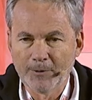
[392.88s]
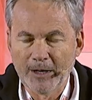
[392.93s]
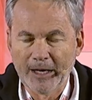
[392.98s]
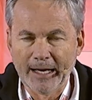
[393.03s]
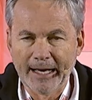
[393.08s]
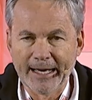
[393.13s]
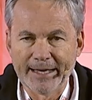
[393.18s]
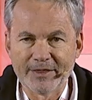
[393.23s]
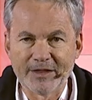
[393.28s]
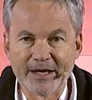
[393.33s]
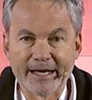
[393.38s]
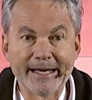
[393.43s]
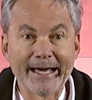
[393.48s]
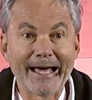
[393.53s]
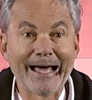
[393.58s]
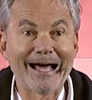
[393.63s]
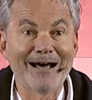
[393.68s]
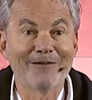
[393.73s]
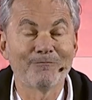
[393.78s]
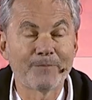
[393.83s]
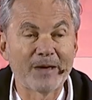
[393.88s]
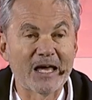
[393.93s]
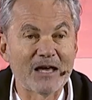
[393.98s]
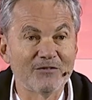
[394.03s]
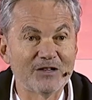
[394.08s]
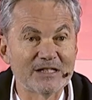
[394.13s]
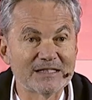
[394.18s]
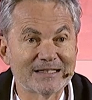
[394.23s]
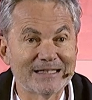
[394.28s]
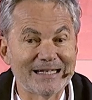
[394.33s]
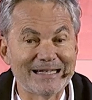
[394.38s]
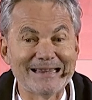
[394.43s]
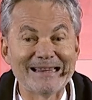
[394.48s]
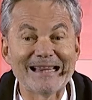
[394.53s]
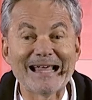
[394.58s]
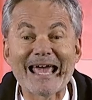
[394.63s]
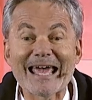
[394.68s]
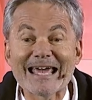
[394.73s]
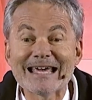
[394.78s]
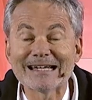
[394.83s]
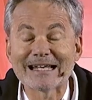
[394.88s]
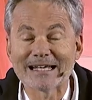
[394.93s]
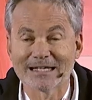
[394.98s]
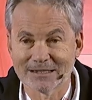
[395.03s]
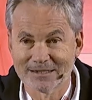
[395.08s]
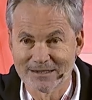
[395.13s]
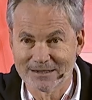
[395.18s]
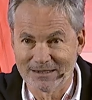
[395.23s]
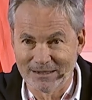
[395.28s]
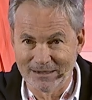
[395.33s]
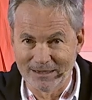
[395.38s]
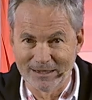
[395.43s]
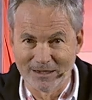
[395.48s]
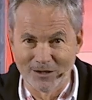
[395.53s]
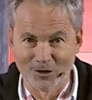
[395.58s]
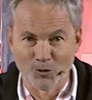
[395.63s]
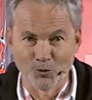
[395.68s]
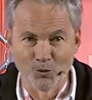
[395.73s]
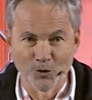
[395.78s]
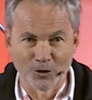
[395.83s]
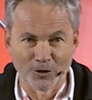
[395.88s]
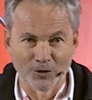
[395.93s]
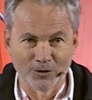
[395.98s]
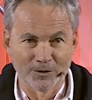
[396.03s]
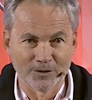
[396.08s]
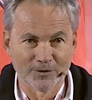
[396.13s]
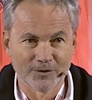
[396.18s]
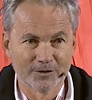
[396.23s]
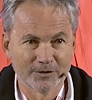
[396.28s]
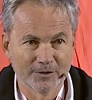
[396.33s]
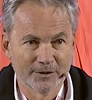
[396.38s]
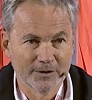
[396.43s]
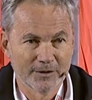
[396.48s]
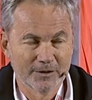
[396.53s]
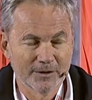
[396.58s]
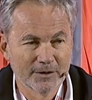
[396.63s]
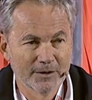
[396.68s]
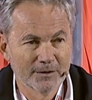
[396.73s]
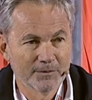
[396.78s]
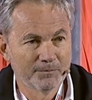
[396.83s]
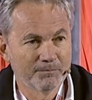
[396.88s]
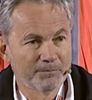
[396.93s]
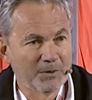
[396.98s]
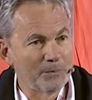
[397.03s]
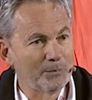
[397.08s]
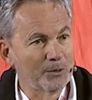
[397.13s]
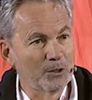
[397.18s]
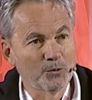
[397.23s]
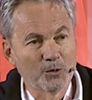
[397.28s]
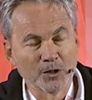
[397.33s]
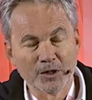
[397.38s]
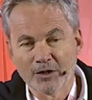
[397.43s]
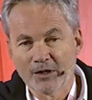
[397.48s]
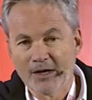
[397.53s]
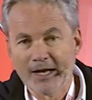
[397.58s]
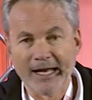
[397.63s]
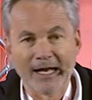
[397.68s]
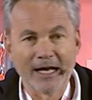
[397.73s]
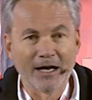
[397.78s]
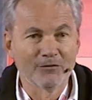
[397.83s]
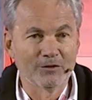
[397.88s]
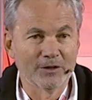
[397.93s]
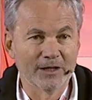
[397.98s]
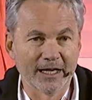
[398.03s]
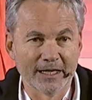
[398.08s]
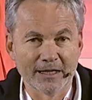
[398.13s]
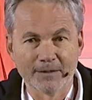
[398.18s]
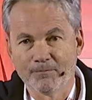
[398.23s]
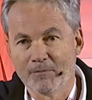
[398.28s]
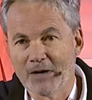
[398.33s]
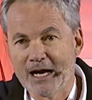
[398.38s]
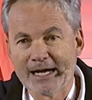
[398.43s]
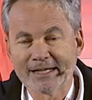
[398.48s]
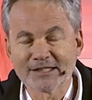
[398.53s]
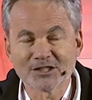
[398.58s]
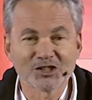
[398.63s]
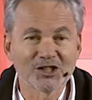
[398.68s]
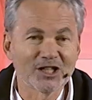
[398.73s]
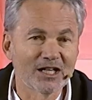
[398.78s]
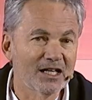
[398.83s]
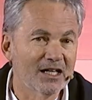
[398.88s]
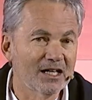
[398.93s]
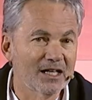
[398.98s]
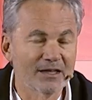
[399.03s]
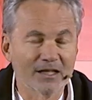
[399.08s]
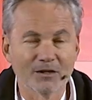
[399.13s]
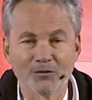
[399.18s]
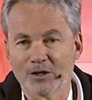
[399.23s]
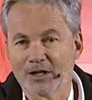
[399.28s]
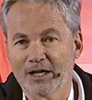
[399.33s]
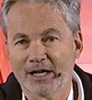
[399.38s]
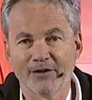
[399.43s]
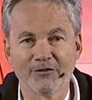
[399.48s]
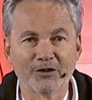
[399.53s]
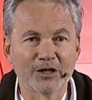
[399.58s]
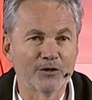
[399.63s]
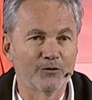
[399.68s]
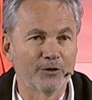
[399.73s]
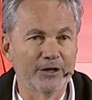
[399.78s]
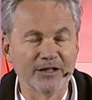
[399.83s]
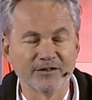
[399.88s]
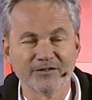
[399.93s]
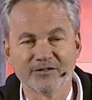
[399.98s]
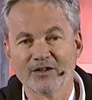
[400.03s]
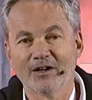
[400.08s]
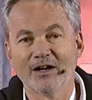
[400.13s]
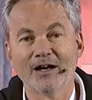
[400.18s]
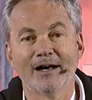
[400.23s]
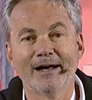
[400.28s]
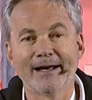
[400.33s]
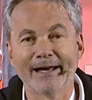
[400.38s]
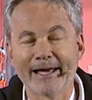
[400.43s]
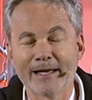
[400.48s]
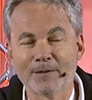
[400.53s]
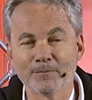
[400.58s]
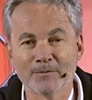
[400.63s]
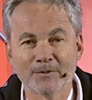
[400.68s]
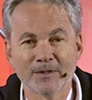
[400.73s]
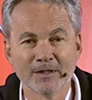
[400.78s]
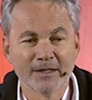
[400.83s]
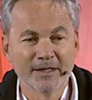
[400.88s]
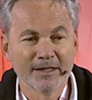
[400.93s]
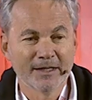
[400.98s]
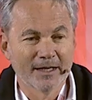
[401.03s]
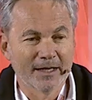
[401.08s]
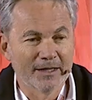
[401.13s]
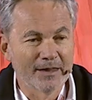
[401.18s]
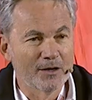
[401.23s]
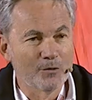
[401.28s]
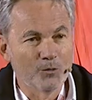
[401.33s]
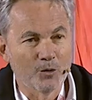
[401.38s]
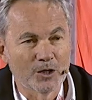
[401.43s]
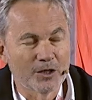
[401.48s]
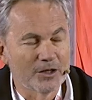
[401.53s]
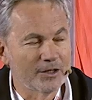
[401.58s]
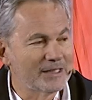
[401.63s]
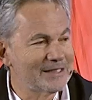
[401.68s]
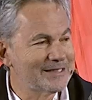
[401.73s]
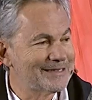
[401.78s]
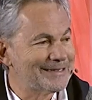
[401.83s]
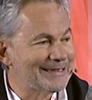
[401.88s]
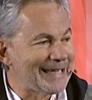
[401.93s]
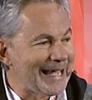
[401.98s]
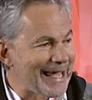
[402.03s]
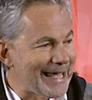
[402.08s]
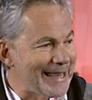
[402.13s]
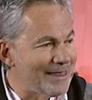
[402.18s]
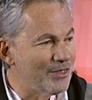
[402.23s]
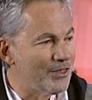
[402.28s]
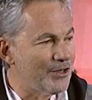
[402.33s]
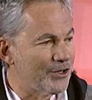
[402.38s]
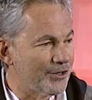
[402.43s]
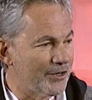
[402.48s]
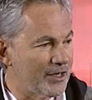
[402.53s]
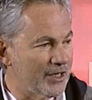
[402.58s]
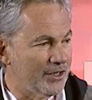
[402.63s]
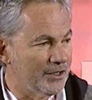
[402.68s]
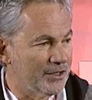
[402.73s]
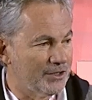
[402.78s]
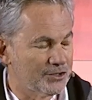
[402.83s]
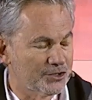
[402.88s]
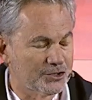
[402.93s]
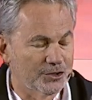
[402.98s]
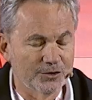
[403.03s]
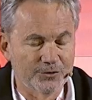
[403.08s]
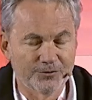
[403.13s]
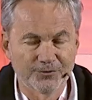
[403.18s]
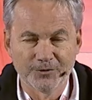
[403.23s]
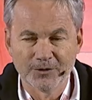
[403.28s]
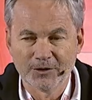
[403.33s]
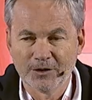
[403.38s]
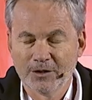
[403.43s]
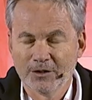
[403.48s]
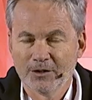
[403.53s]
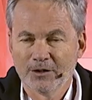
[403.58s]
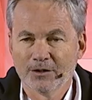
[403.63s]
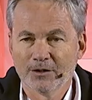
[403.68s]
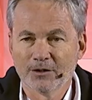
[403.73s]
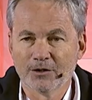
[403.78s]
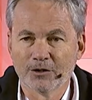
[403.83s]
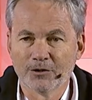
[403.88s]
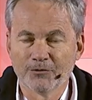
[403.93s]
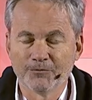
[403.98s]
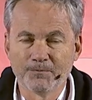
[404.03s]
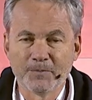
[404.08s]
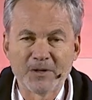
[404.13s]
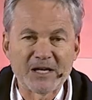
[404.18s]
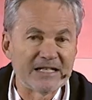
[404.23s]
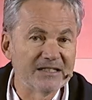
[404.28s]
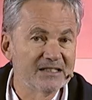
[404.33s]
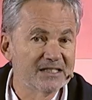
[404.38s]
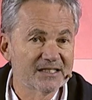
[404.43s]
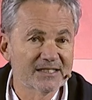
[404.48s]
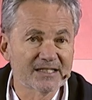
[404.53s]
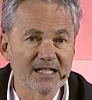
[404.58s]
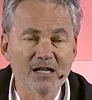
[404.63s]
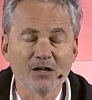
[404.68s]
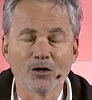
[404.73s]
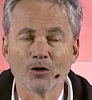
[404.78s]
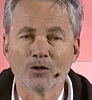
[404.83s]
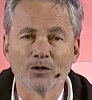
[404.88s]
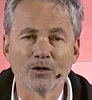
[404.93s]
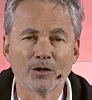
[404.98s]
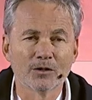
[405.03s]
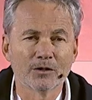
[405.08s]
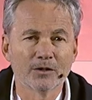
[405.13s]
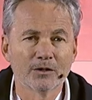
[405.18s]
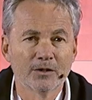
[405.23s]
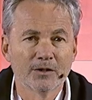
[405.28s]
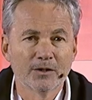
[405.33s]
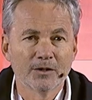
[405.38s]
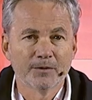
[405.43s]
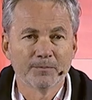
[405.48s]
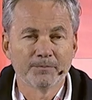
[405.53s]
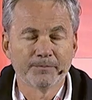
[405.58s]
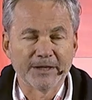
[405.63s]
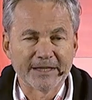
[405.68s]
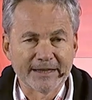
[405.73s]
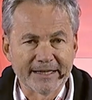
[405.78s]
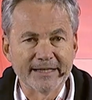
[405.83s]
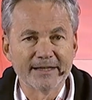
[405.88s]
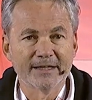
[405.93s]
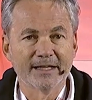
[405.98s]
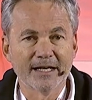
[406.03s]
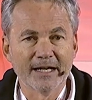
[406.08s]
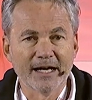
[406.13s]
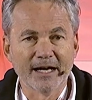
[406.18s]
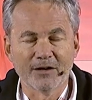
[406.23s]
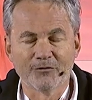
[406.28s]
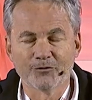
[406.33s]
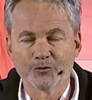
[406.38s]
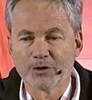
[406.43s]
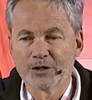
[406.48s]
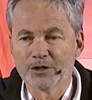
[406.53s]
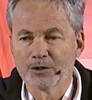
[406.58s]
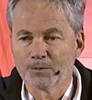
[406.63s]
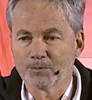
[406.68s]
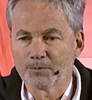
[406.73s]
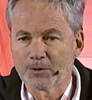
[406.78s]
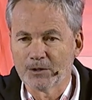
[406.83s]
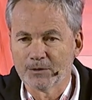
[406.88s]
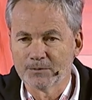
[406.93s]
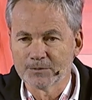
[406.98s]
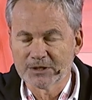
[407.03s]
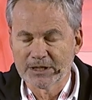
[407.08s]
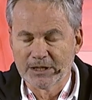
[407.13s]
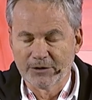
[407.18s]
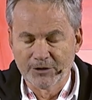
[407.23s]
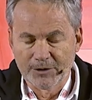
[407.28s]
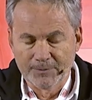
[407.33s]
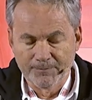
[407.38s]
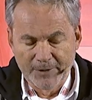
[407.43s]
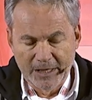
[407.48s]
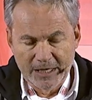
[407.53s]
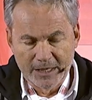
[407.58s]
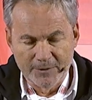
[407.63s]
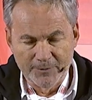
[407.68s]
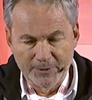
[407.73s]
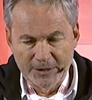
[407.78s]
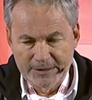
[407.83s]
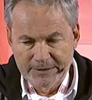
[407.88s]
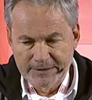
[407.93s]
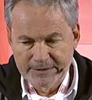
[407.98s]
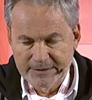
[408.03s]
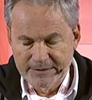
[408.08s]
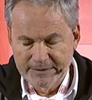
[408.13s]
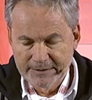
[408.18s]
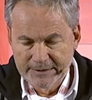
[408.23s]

And they have babies the latest in the world. People want to have like marcha, and they want to have a great time, and they want to extend their years of being single, but then they have real problems having babies.